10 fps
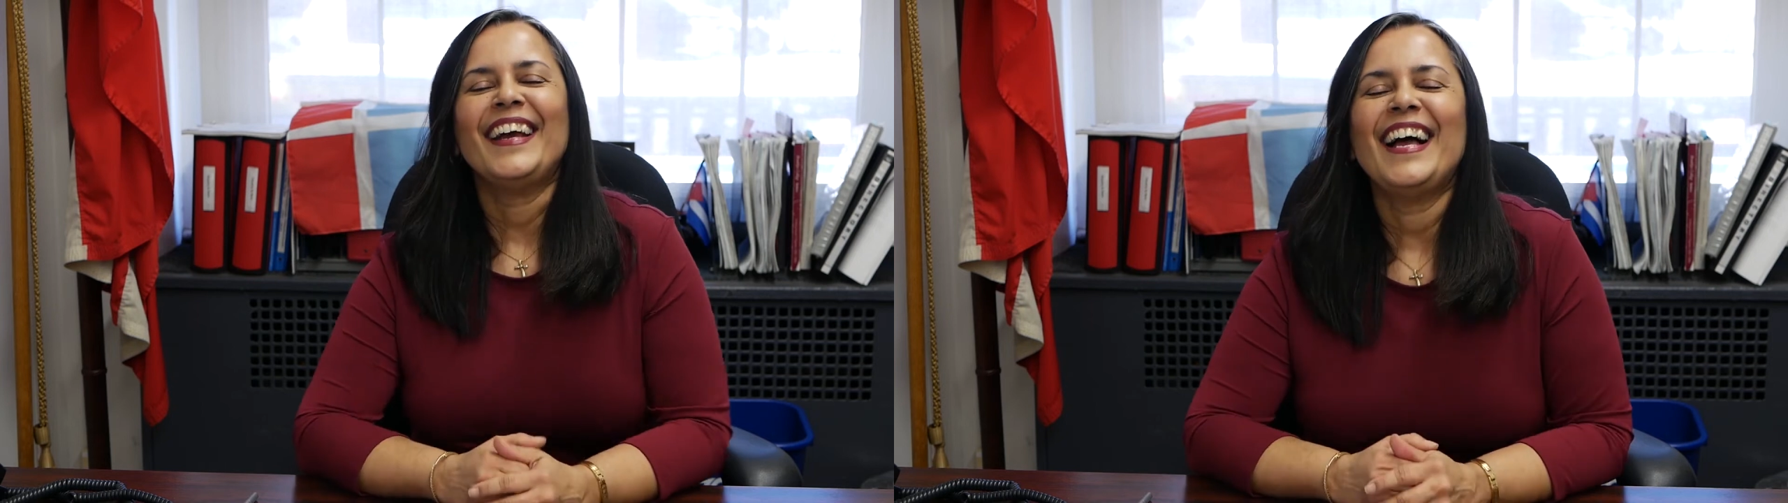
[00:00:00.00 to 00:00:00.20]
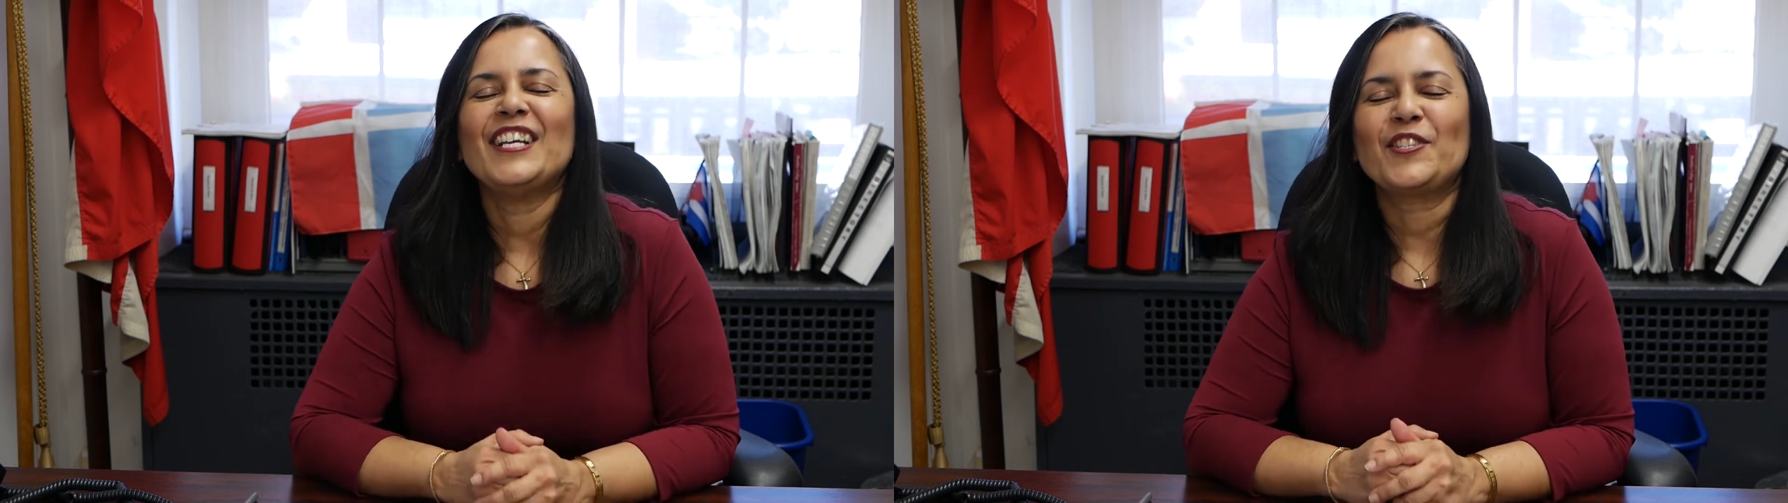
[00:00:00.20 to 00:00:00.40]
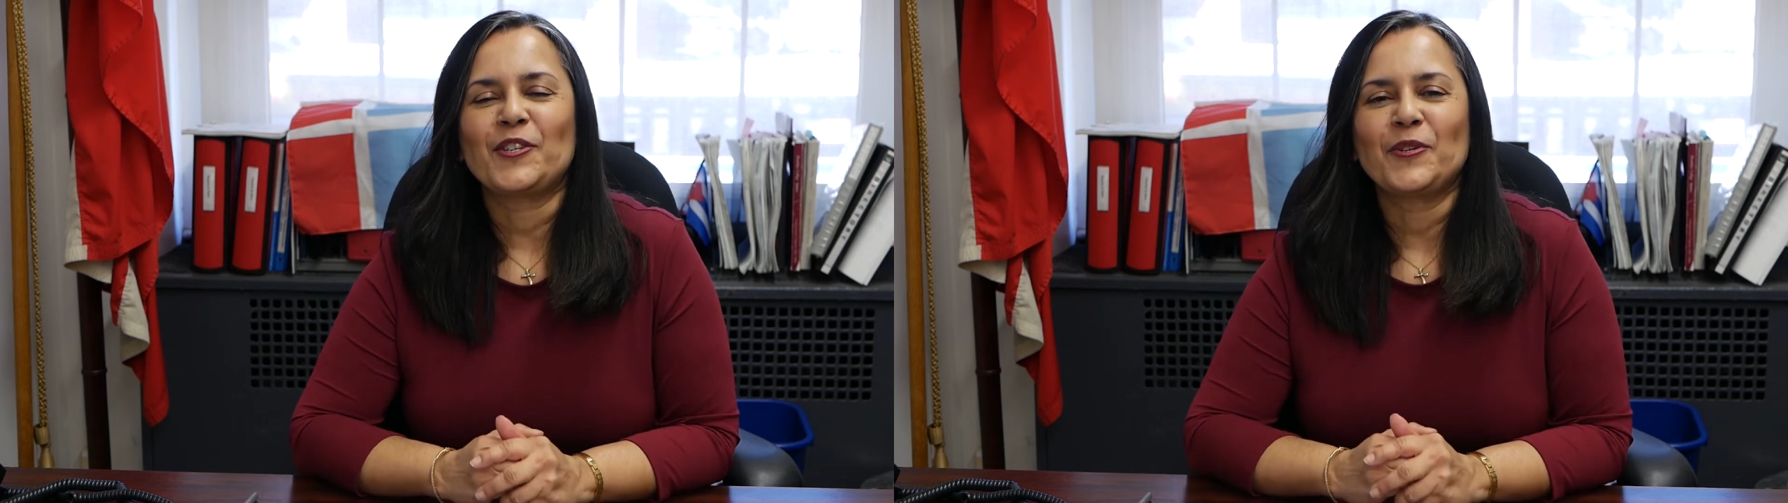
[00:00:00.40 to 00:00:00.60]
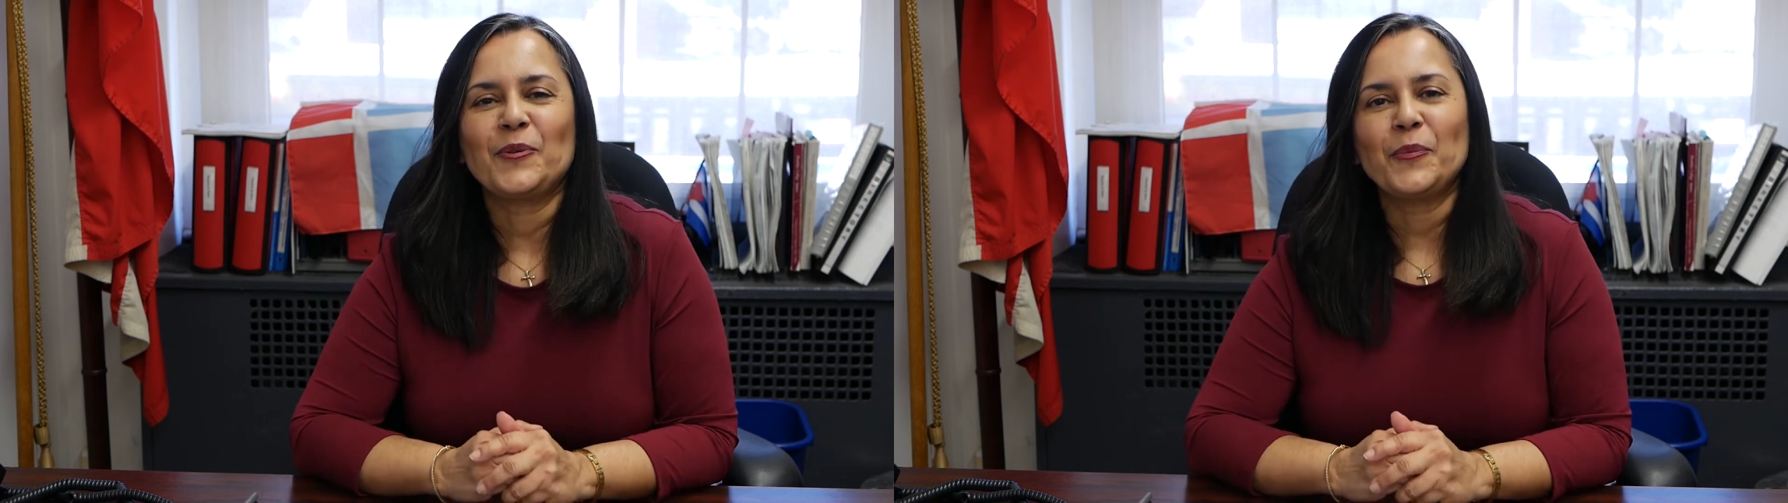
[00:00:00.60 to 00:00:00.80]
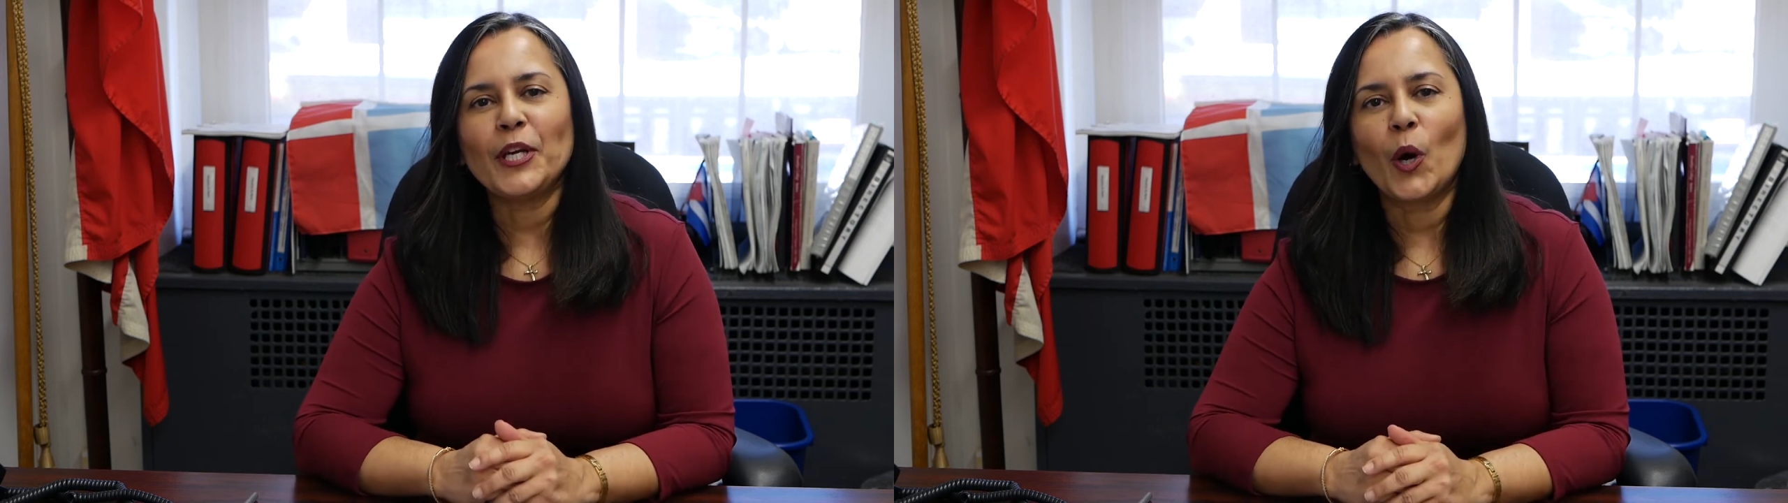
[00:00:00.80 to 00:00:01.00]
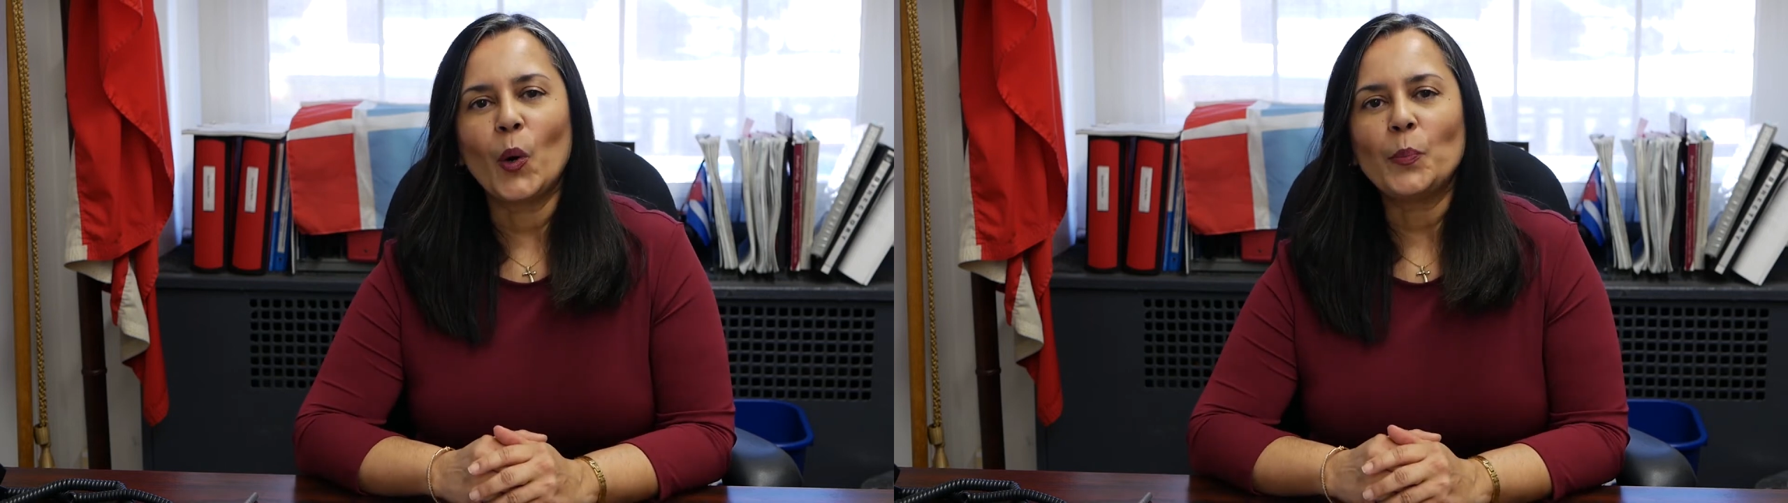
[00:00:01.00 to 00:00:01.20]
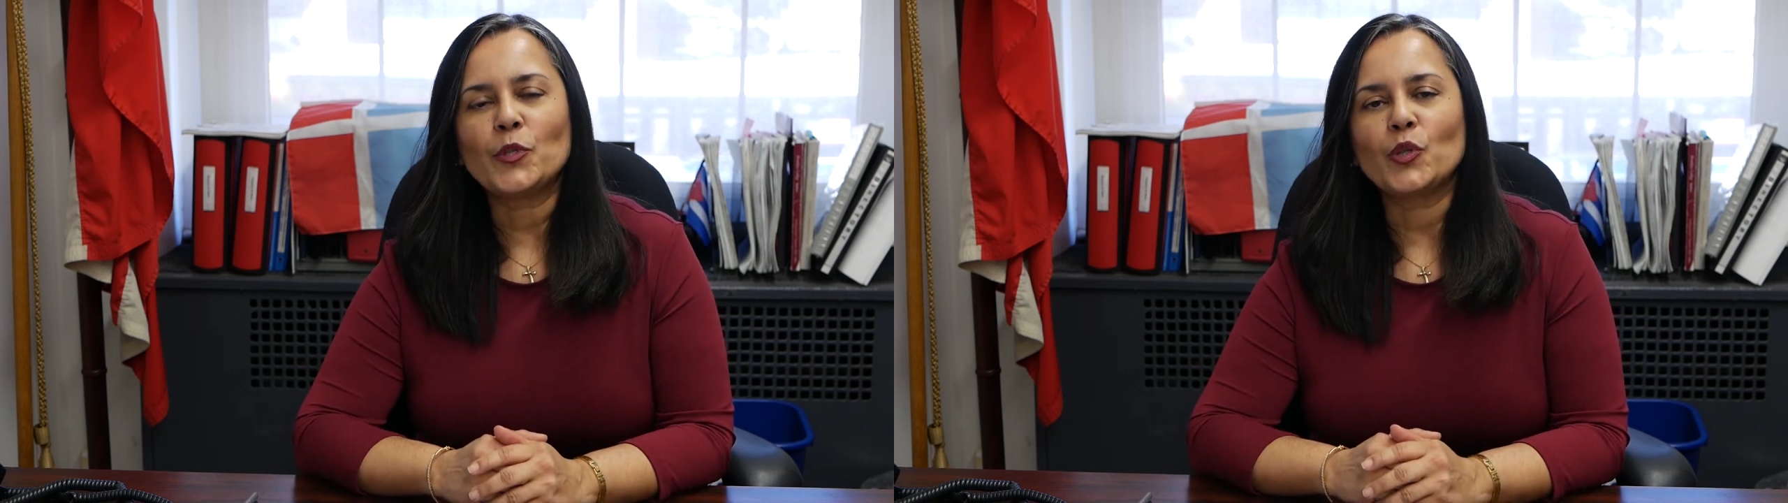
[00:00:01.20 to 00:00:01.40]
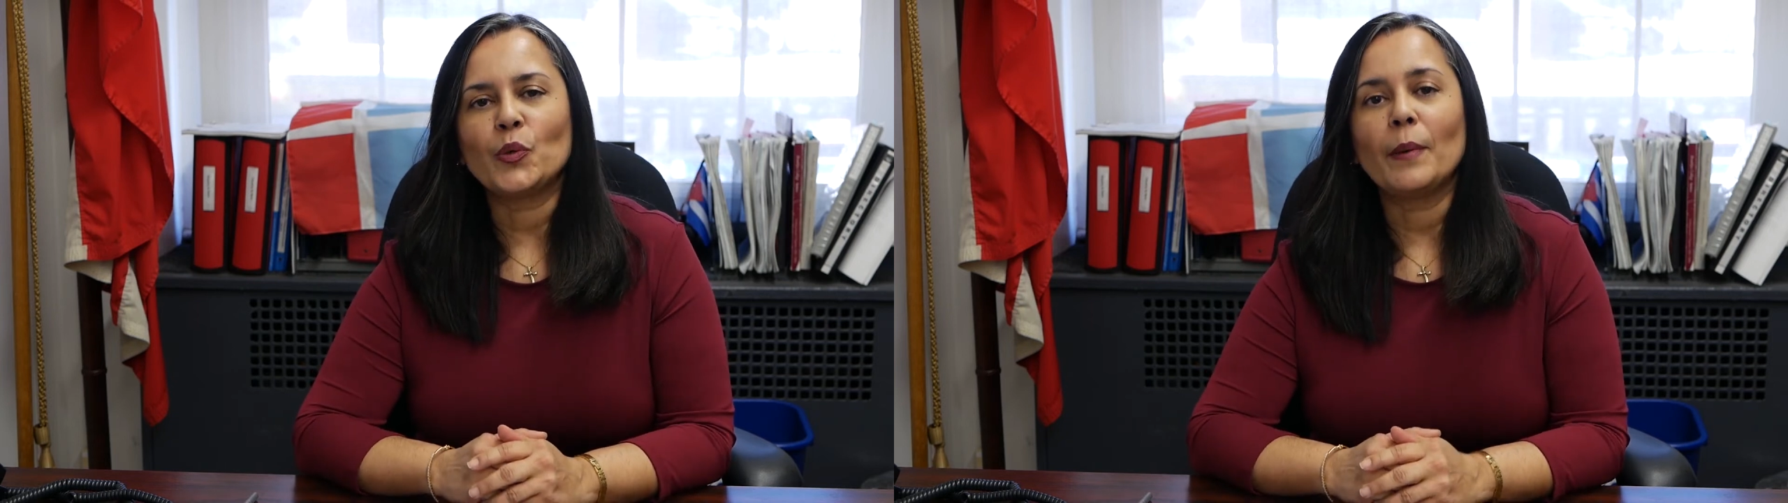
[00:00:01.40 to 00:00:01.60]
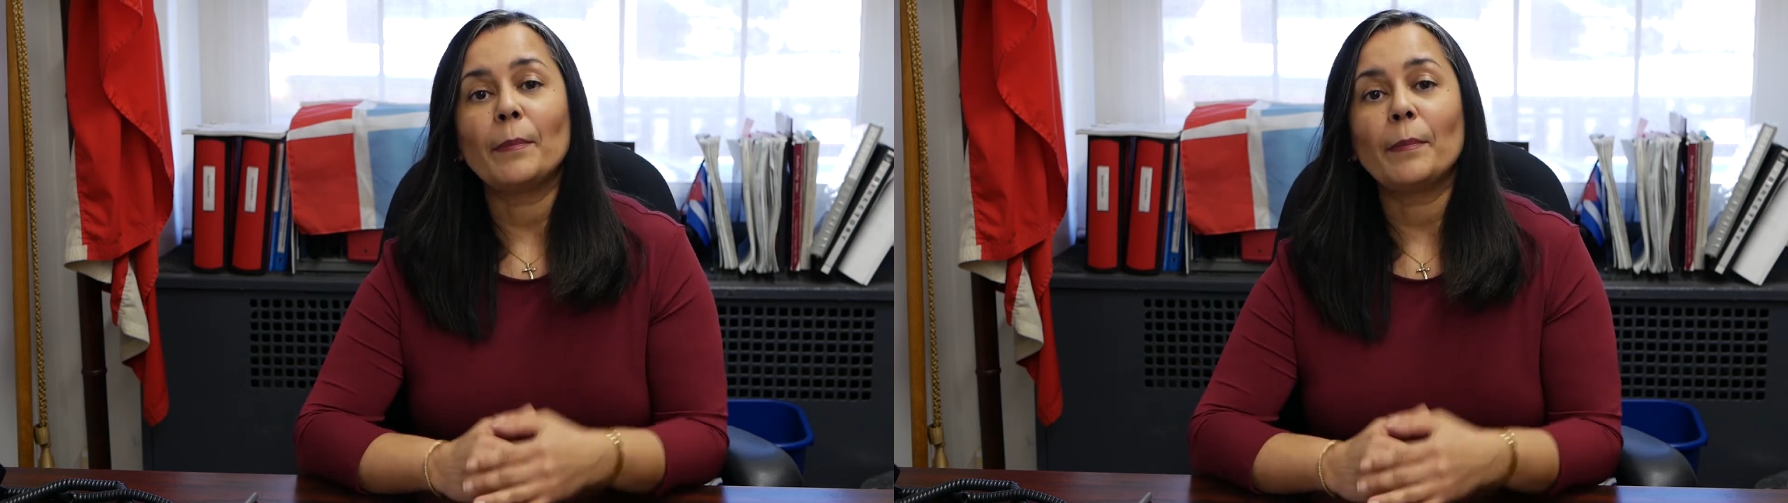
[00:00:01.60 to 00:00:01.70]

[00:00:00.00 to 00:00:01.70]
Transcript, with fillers: And so we hope to